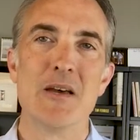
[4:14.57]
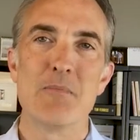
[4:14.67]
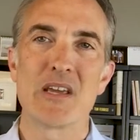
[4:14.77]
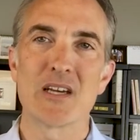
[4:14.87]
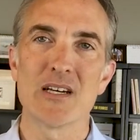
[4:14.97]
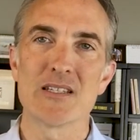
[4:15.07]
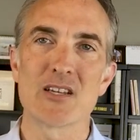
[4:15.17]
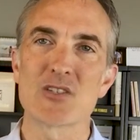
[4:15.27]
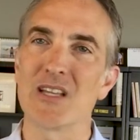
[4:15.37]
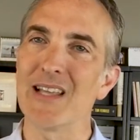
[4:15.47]
because
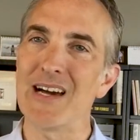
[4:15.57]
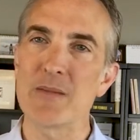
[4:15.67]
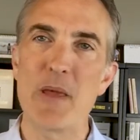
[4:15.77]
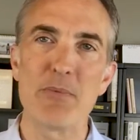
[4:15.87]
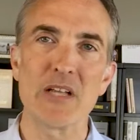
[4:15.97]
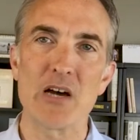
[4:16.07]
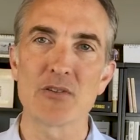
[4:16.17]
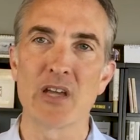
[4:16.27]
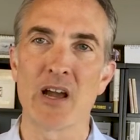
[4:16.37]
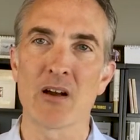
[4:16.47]
there's a lot of people
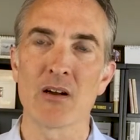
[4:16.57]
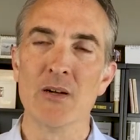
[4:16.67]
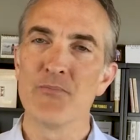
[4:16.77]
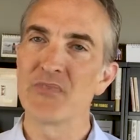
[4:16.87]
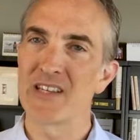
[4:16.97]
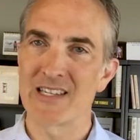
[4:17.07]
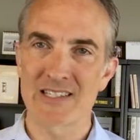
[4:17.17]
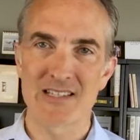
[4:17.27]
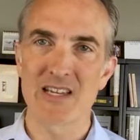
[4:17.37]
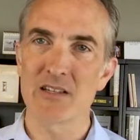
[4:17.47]
out there that, as
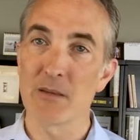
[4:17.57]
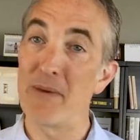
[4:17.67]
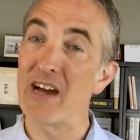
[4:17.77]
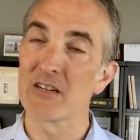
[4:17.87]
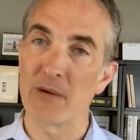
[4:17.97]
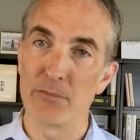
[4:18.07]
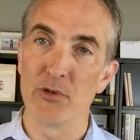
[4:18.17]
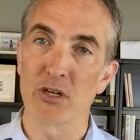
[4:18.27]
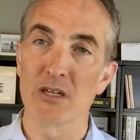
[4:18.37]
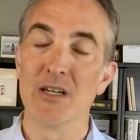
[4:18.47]
I say on the back of my
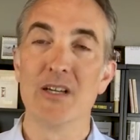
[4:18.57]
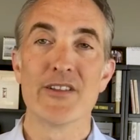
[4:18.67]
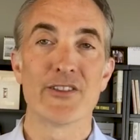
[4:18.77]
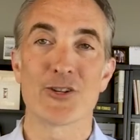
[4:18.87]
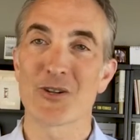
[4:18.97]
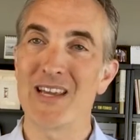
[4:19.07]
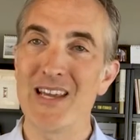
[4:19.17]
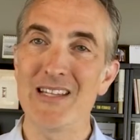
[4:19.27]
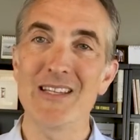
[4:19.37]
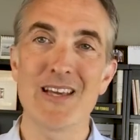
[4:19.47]
book, that are
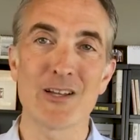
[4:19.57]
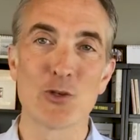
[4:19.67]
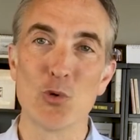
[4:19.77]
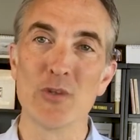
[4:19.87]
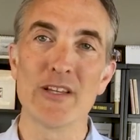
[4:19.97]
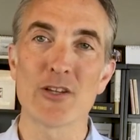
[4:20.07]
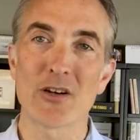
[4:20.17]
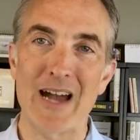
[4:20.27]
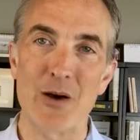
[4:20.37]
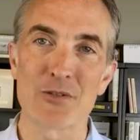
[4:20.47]
heating and cooling their
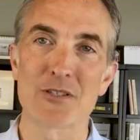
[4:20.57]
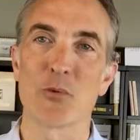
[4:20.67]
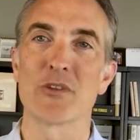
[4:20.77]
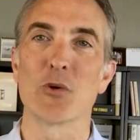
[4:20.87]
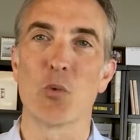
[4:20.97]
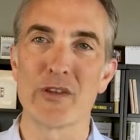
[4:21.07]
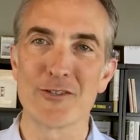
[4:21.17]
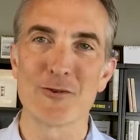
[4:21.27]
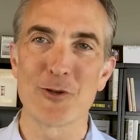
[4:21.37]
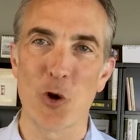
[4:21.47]
house with the
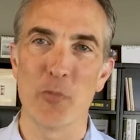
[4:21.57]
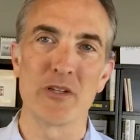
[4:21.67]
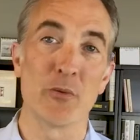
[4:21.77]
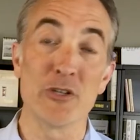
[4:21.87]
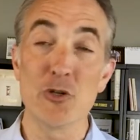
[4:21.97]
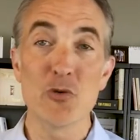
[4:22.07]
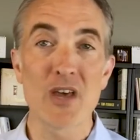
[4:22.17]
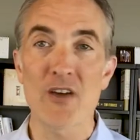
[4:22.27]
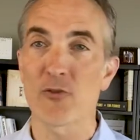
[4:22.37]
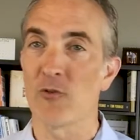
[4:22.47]
windows open. And when you do
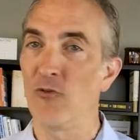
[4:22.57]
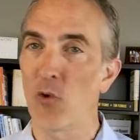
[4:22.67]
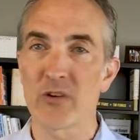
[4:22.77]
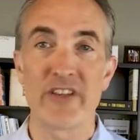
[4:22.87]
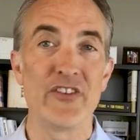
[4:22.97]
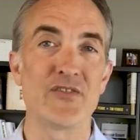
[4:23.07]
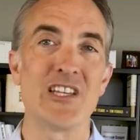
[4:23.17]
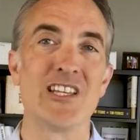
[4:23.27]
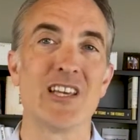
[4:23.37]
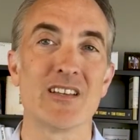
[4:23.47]
that for 40,
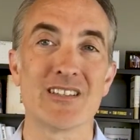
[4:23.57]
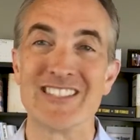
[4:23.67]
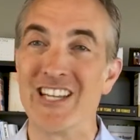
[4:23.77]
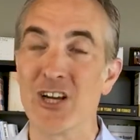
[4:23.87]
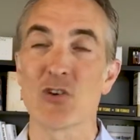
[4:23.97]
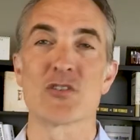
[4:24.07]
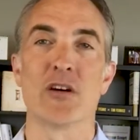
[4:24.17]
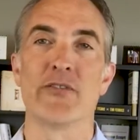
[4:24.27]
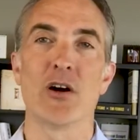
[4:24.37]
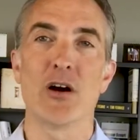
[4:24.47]
50 years
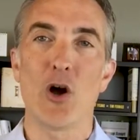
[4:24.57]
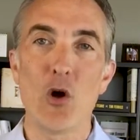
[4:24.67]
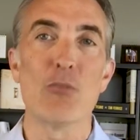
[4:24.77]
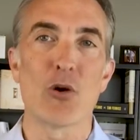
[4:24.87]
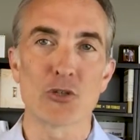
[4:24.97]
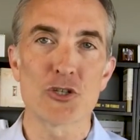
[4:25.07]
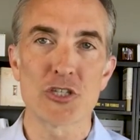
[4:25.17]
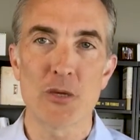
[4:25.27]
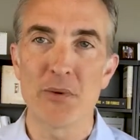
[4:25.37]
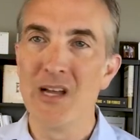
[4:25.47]
of home
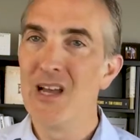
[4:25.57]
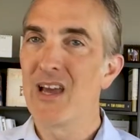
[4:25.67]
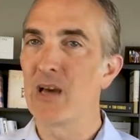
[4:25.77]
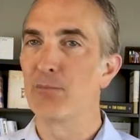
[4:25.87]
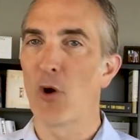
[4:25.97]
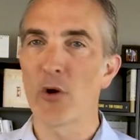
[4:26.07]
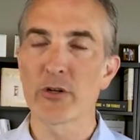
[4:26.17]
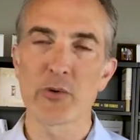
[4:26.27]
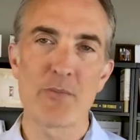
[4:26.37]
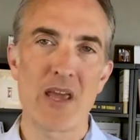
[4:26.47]
ownership and borrowing
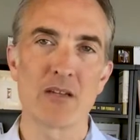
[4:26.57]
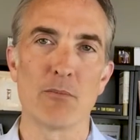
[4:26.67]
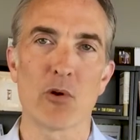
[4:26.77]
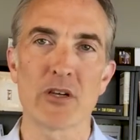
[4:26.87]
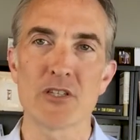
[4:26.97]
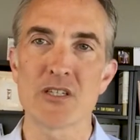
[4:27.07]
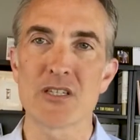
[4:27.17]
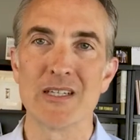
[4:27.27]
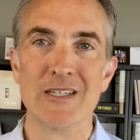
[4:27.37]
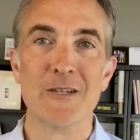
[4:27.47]
and repaying on mortgages,